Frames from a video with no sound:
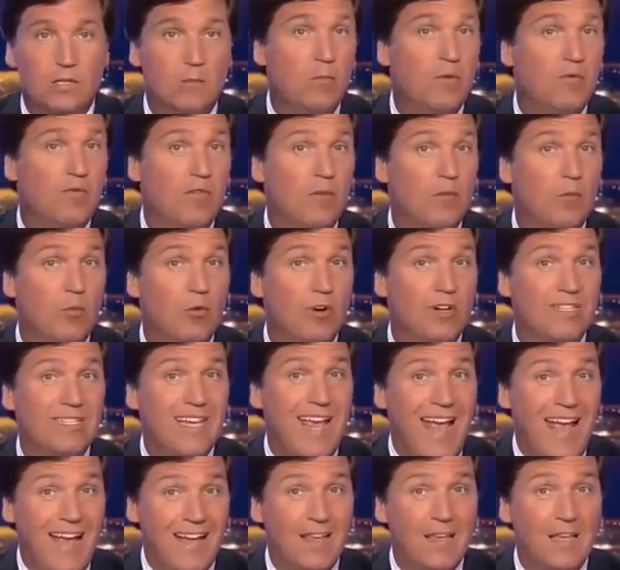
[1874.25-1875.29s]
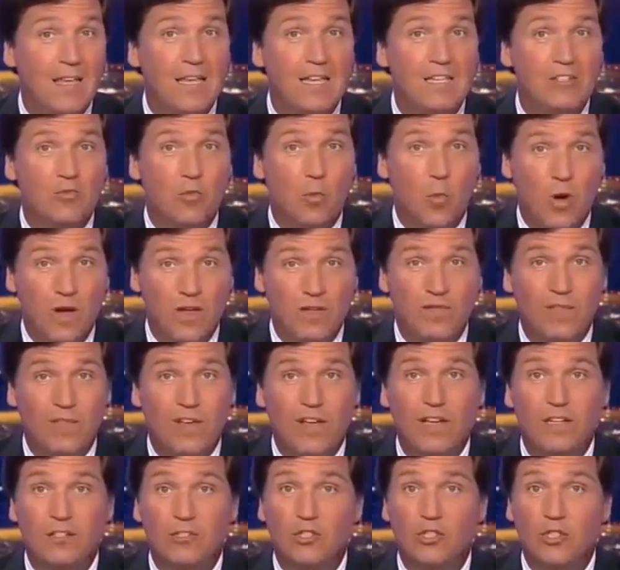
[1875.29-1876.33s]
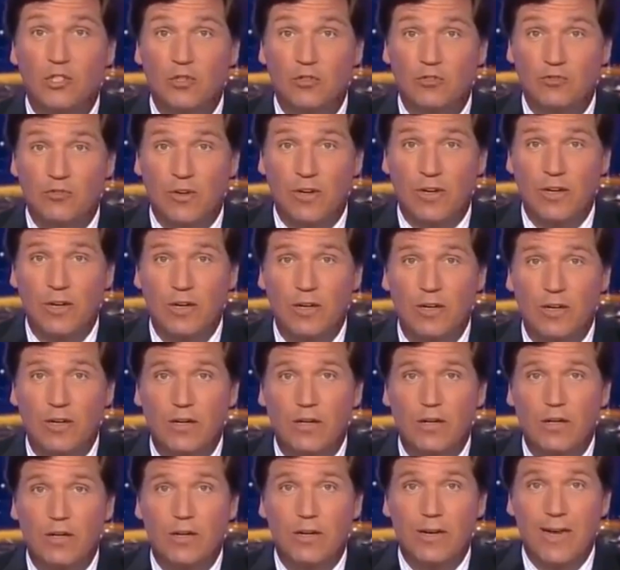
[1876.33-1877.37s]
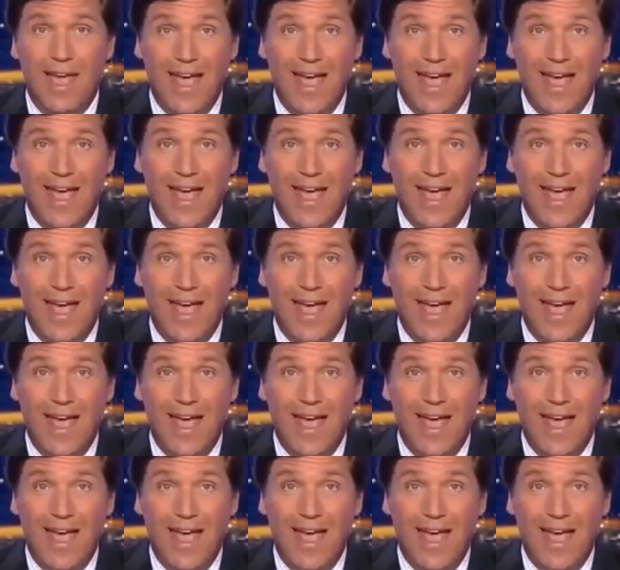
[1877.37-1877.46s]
Some of them were attacking his wife and children.